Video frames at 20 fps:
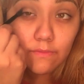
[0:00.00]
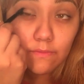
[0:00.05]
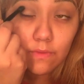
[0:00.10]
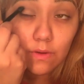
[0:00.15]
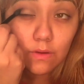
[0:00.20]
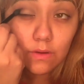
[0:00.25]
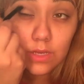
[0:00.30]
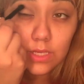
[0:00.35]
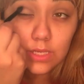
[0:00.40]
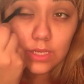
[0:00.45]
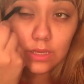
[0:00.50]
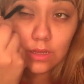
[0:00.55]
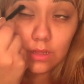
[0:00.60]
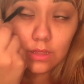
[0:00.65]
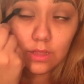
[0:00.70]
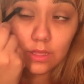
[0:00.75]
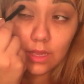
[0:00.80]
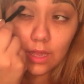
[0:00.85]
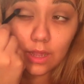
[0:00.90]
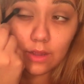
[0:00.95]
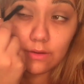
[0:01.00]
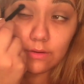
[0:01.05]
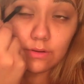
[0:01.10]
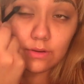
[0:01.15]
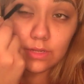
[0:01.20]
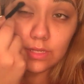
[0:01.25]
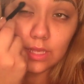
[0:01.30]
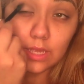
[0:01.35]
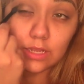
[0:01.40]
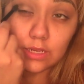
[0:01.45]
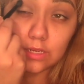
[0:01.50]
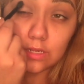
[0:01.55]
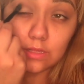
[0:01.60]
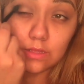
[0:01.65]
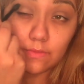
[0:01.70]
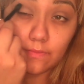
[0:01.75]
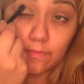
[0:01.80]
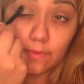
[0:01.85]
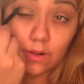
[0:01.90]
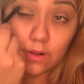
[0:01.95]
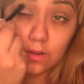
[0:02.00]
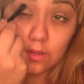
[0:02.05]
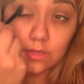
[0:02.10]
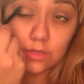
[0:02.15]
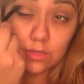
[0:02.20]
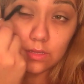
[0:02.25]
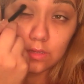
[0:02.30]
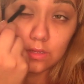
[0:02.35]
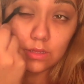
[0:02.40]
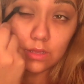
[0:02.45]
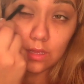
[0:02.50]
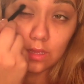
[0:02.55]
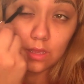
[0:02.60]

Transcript: Focusing on the outer sections first,